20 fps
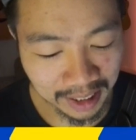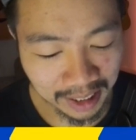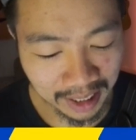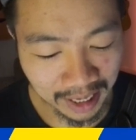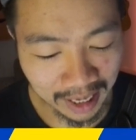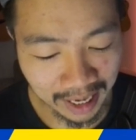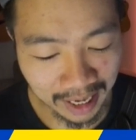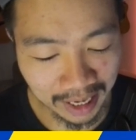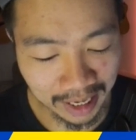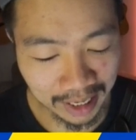
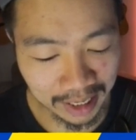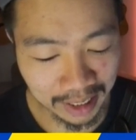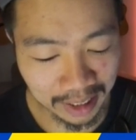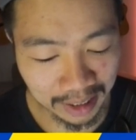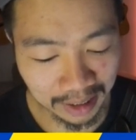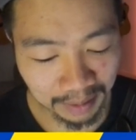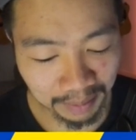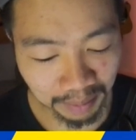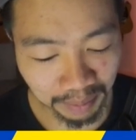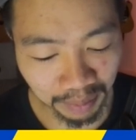
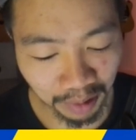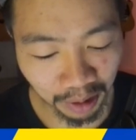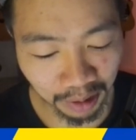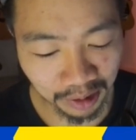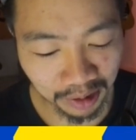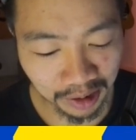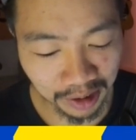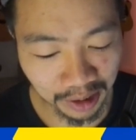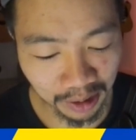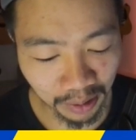a
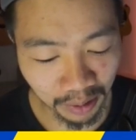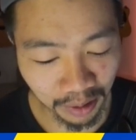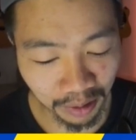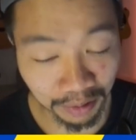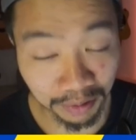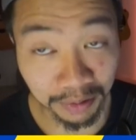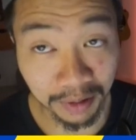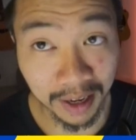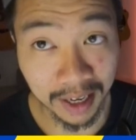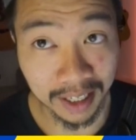proxy or a
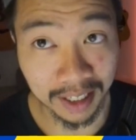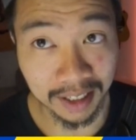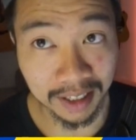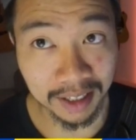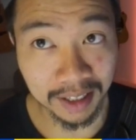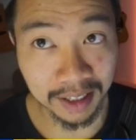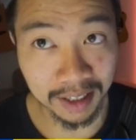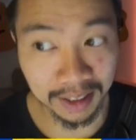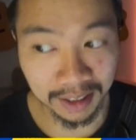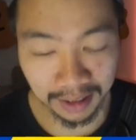fake
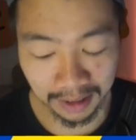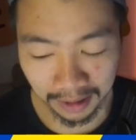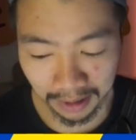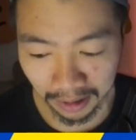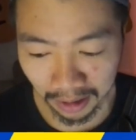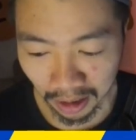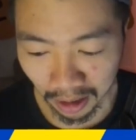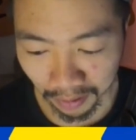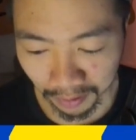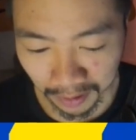
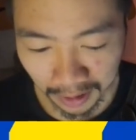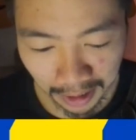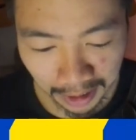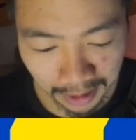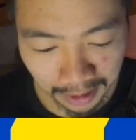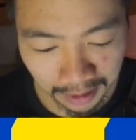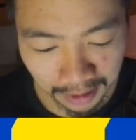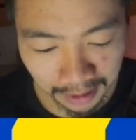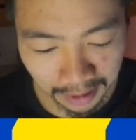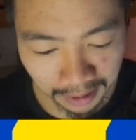kind of
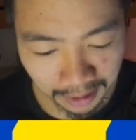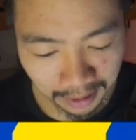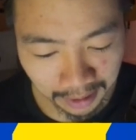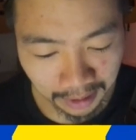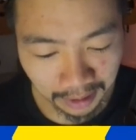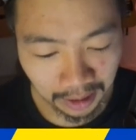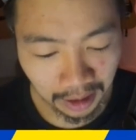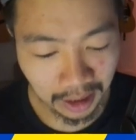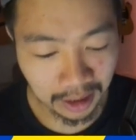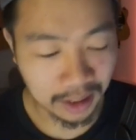card.
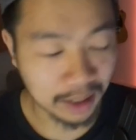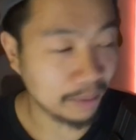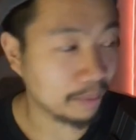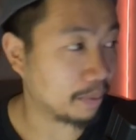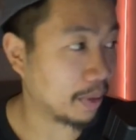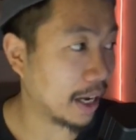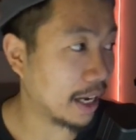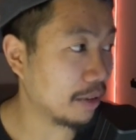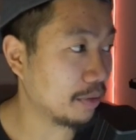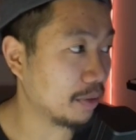I didn't
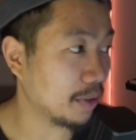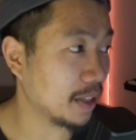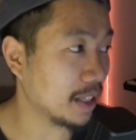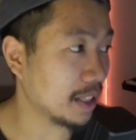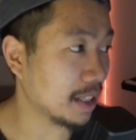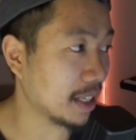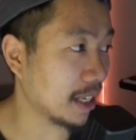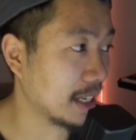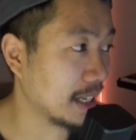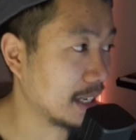pay for this
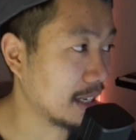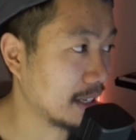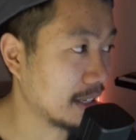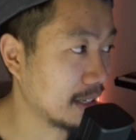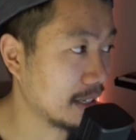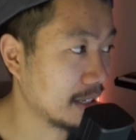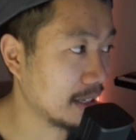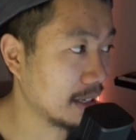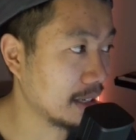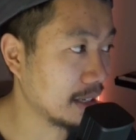card.
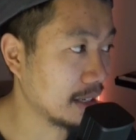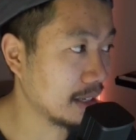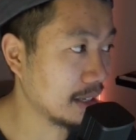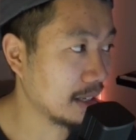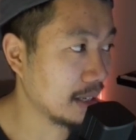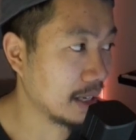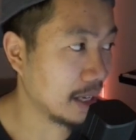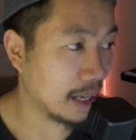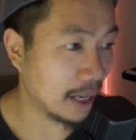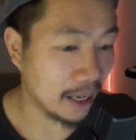
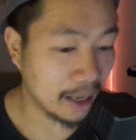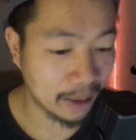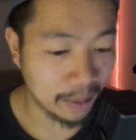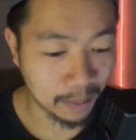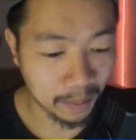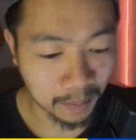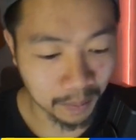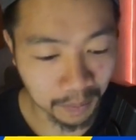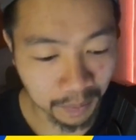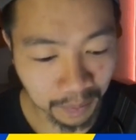
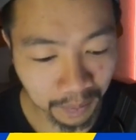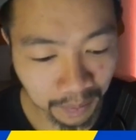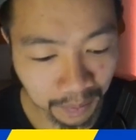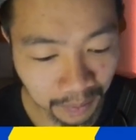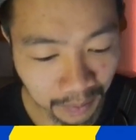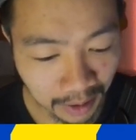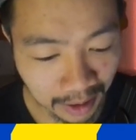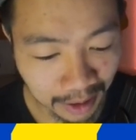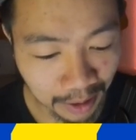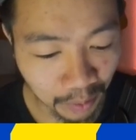I
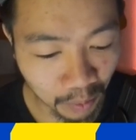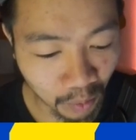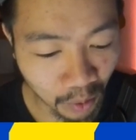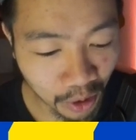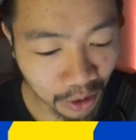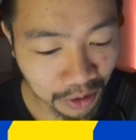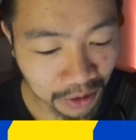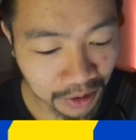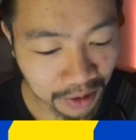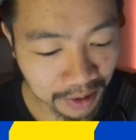didn't
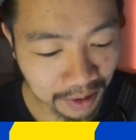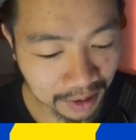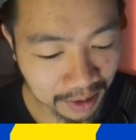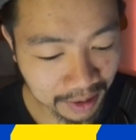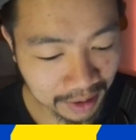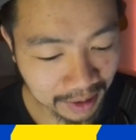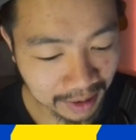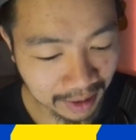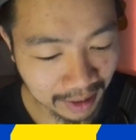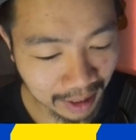want
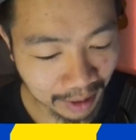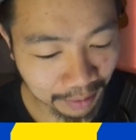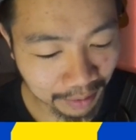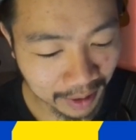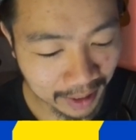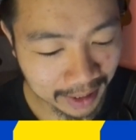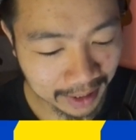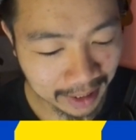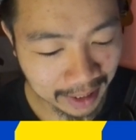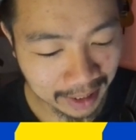a
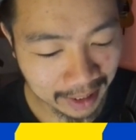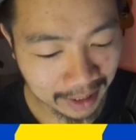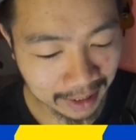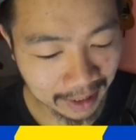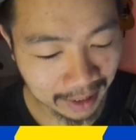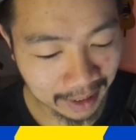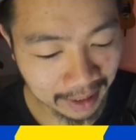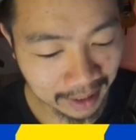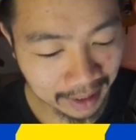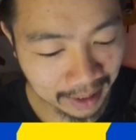fake card,
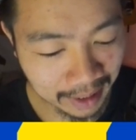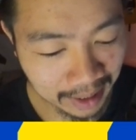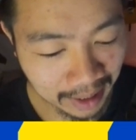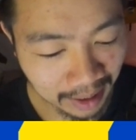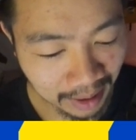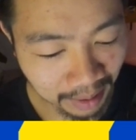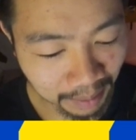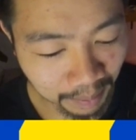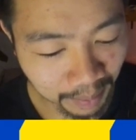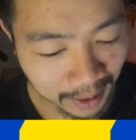
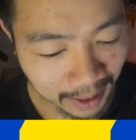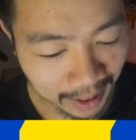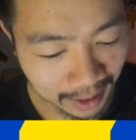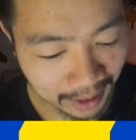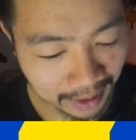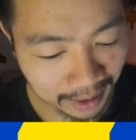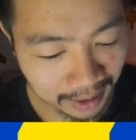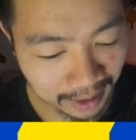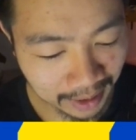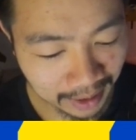but